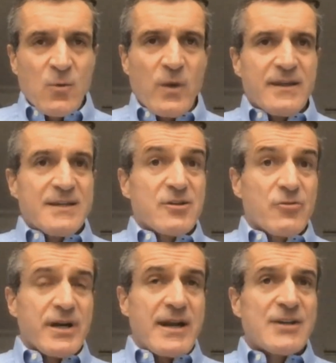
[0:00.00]
where there's
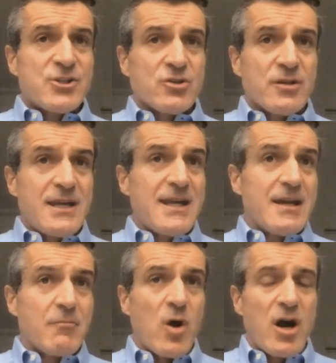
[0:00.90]
a reduction
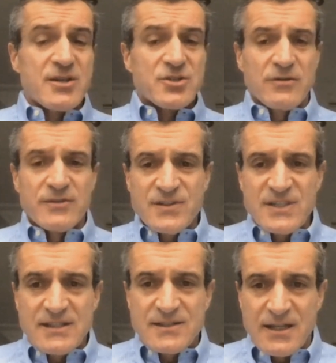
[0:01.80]
in markers of
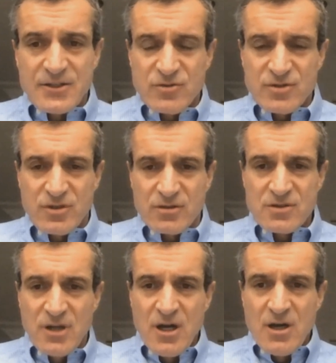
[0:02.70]
disease as a
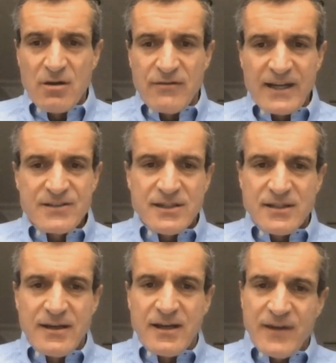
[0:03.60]
result of
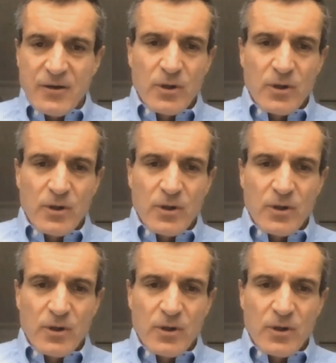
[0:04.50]
xCDNF.